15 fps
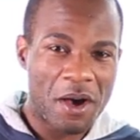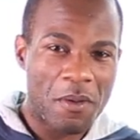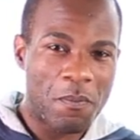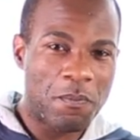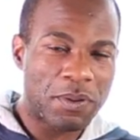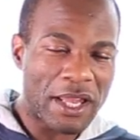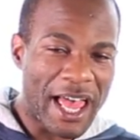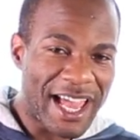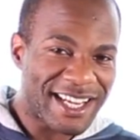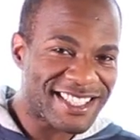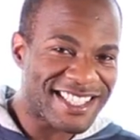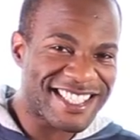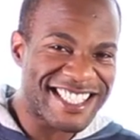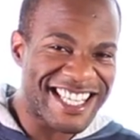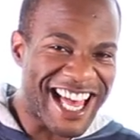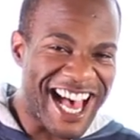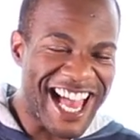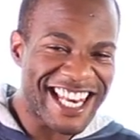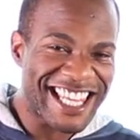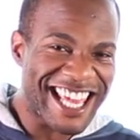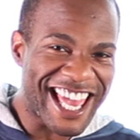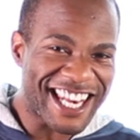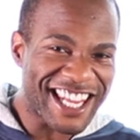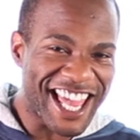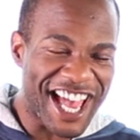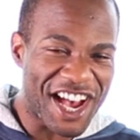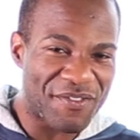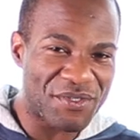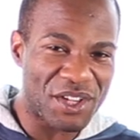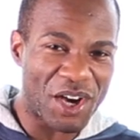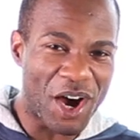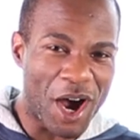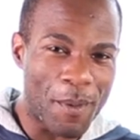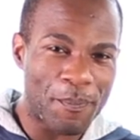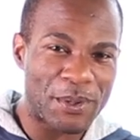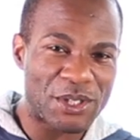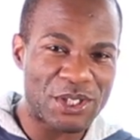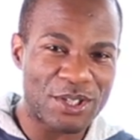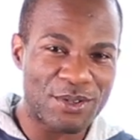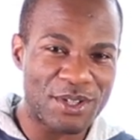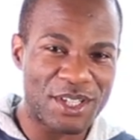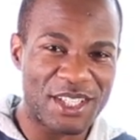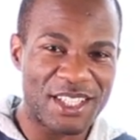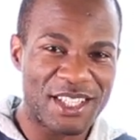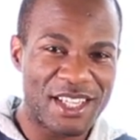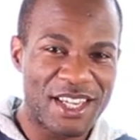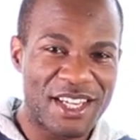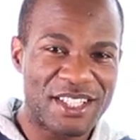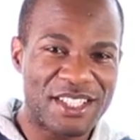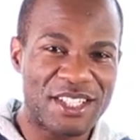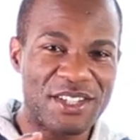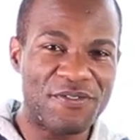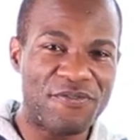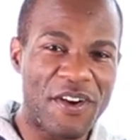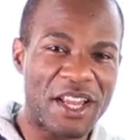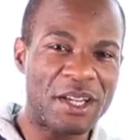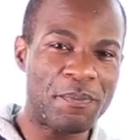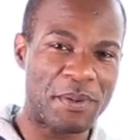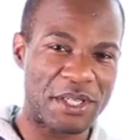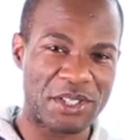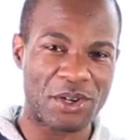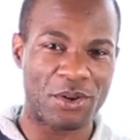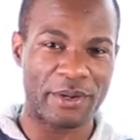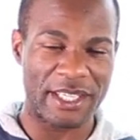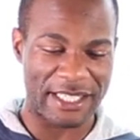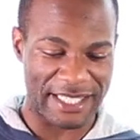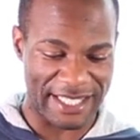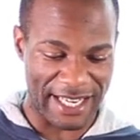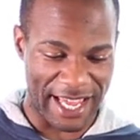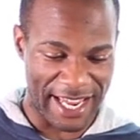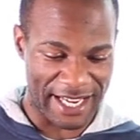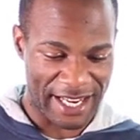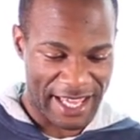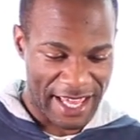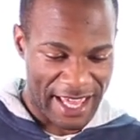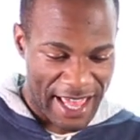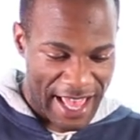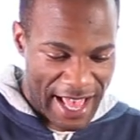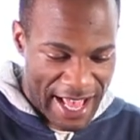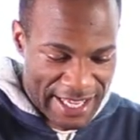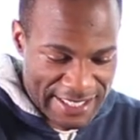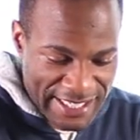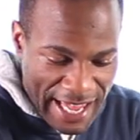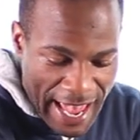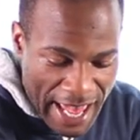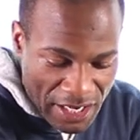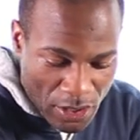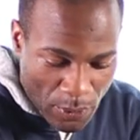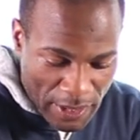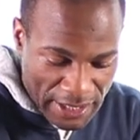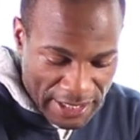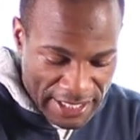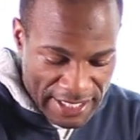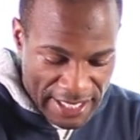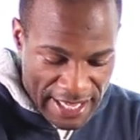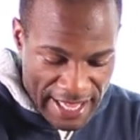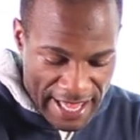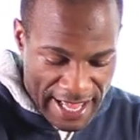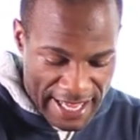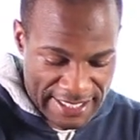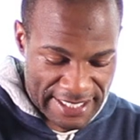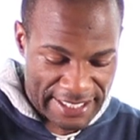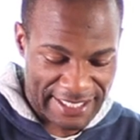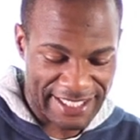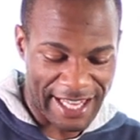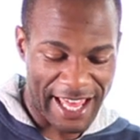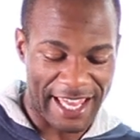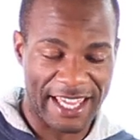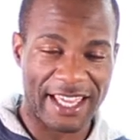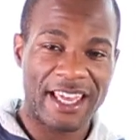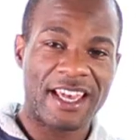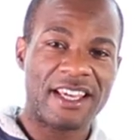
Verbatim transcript: black does not yet have the opportunity to develop his queen's knight as adequately as he'd like,